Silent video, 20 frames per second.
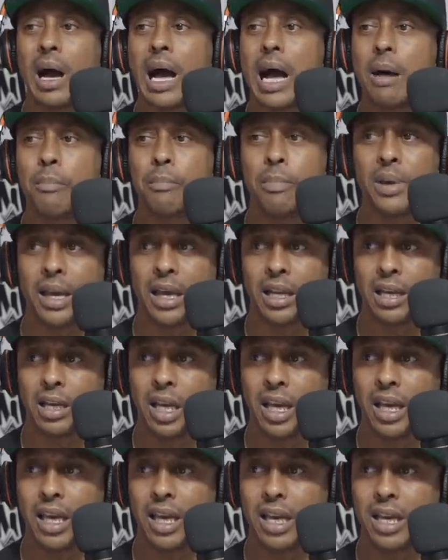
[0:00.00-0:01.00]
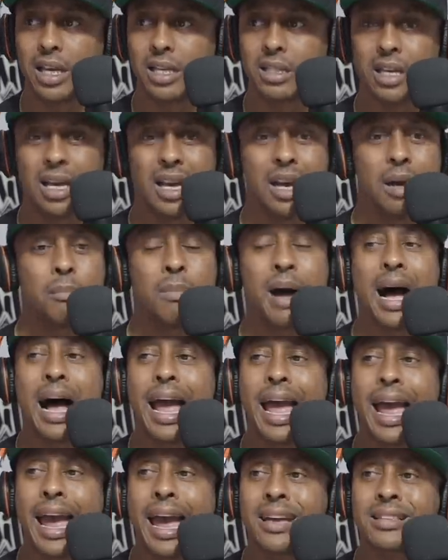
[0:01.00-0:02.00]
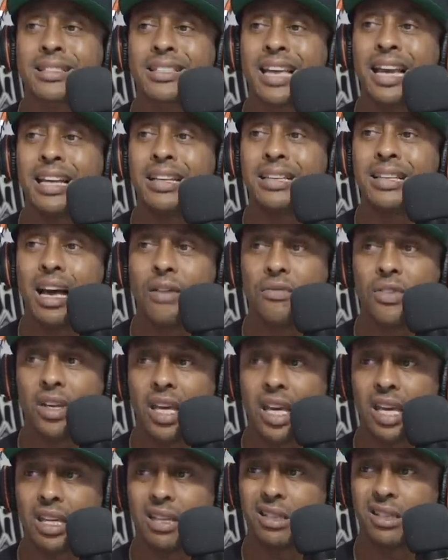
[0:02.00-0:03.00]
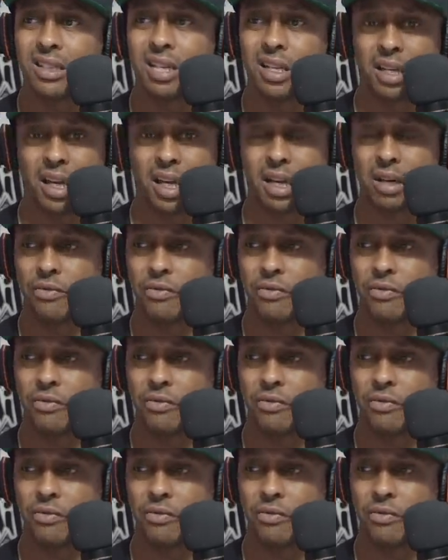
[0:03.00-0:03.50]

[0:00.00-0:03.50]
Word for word: How big a nigga? Listen, is. let me explain something My to you. My ass ain't never getting taken.